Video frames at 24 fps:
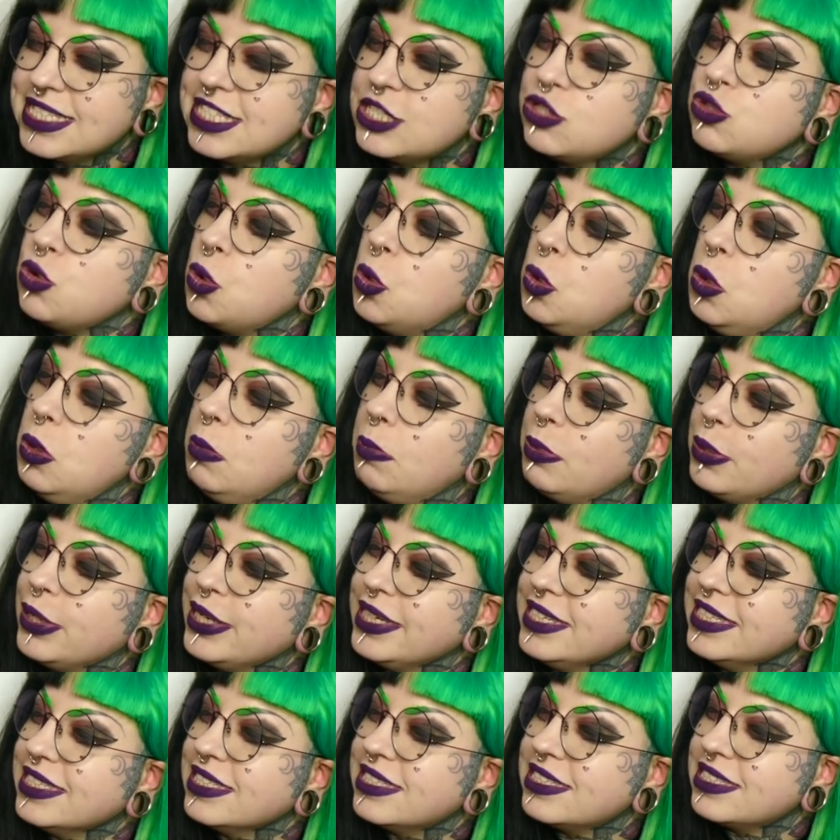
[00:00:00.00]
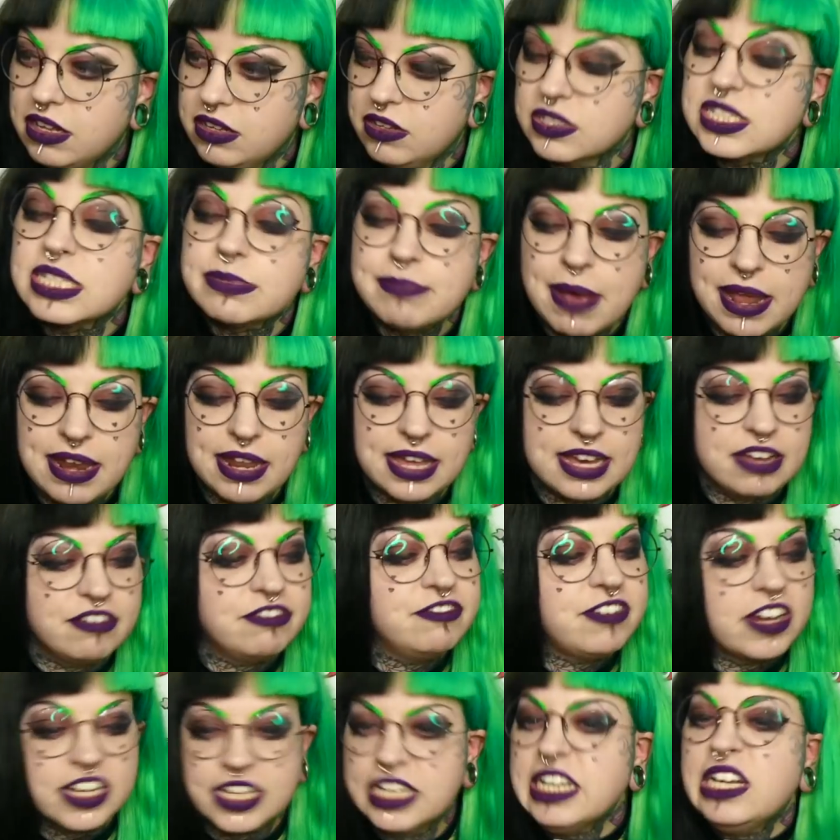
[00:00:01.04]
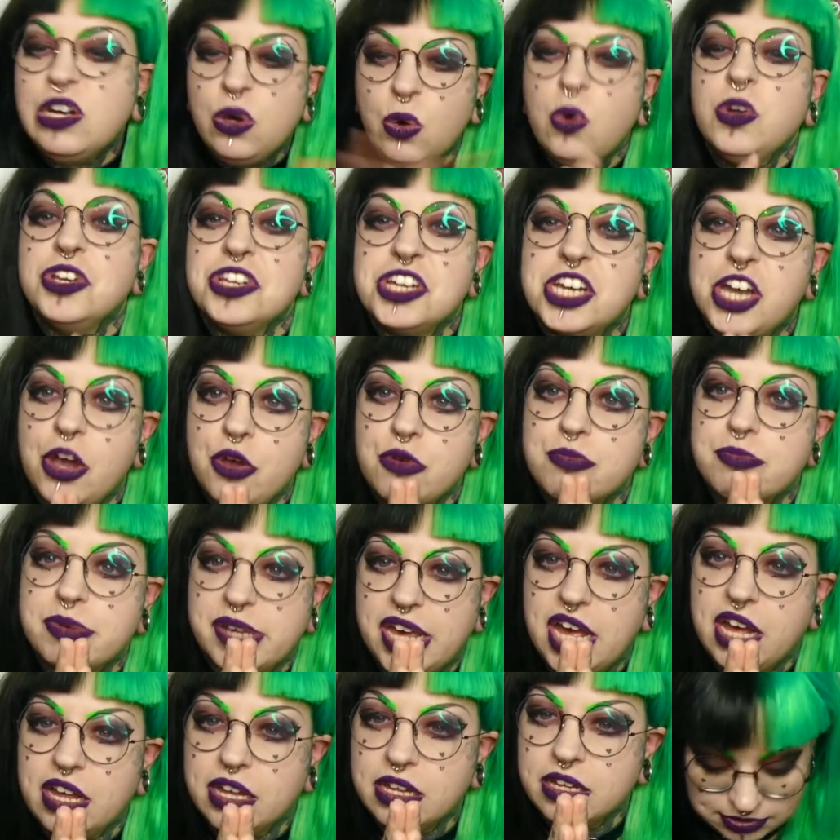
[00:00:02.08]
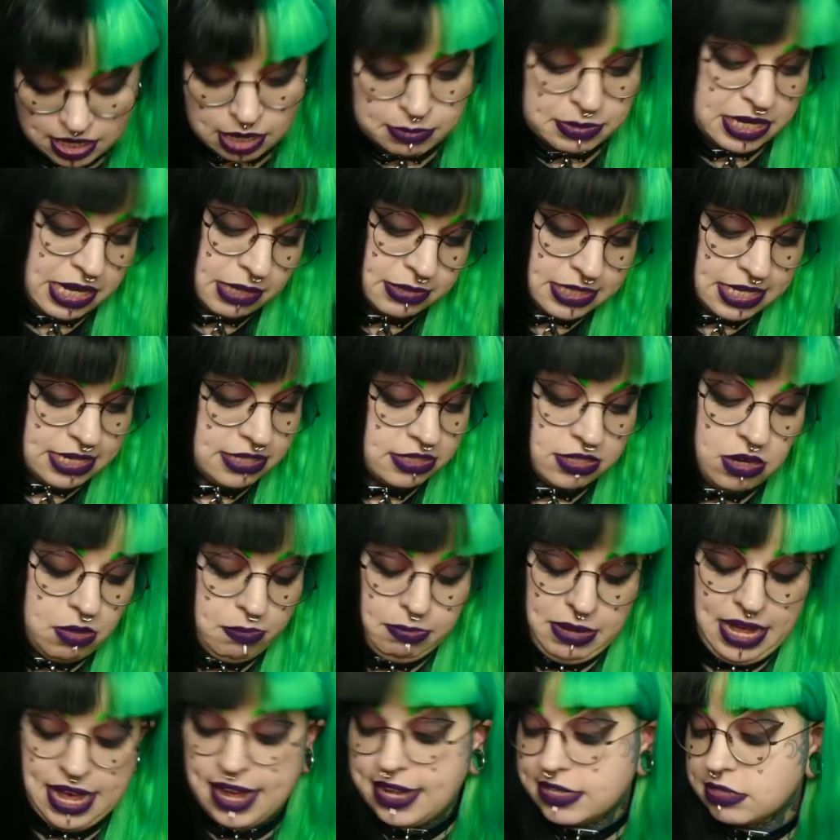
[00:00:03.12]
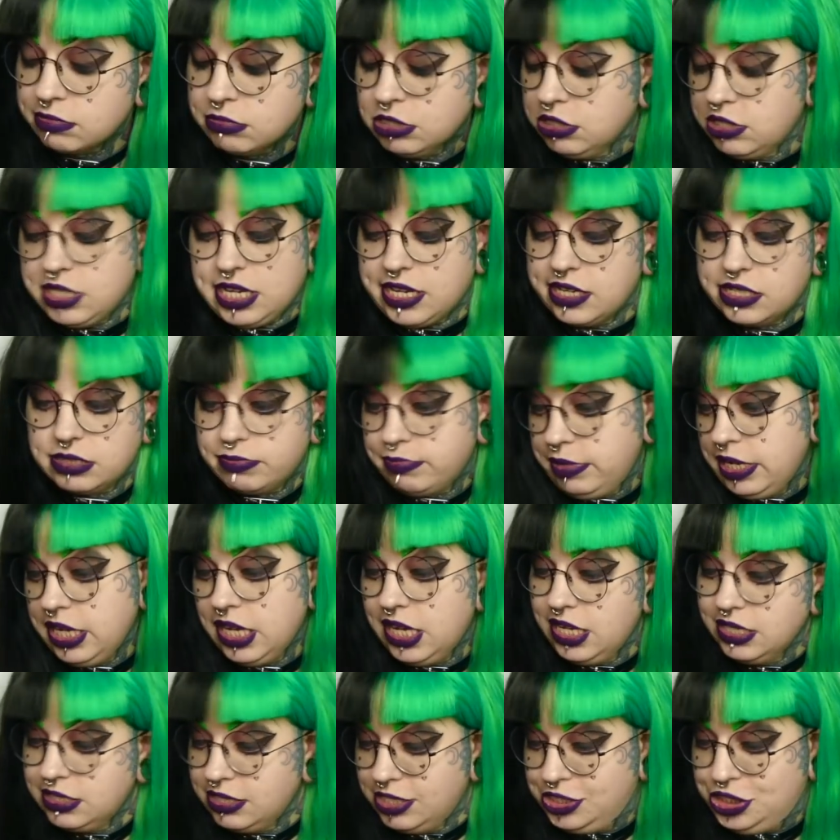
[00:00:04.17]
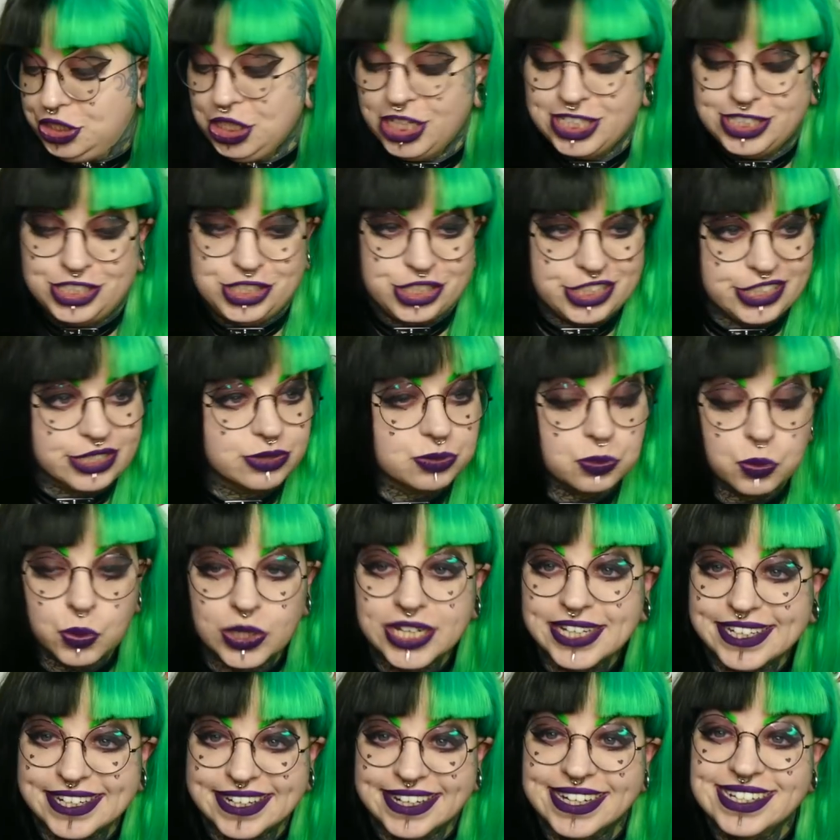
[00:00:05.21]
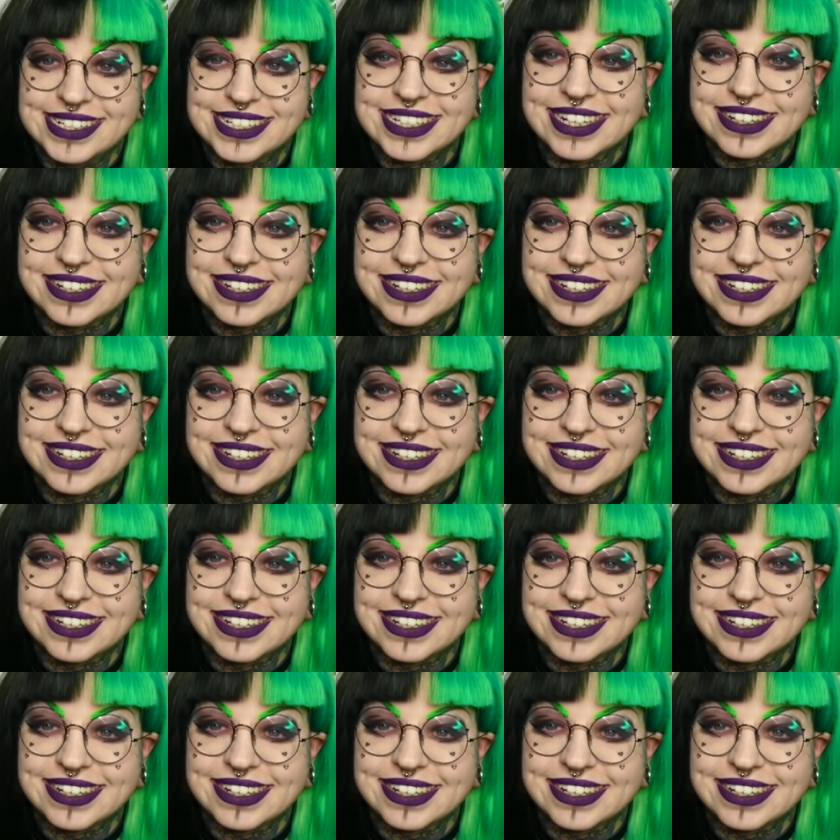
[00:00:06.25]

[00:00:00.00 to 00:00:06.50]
strawberries. Or smell like a fucking cornucopia. I mean, it's not bad. I'm not saying it's bad. It's just weird.